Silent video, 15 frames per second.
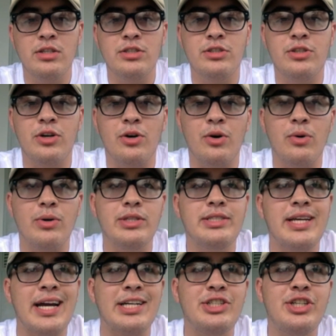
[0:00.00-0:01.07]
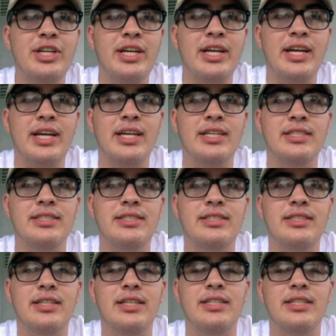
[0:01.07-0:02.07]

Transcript: So Tai Chi is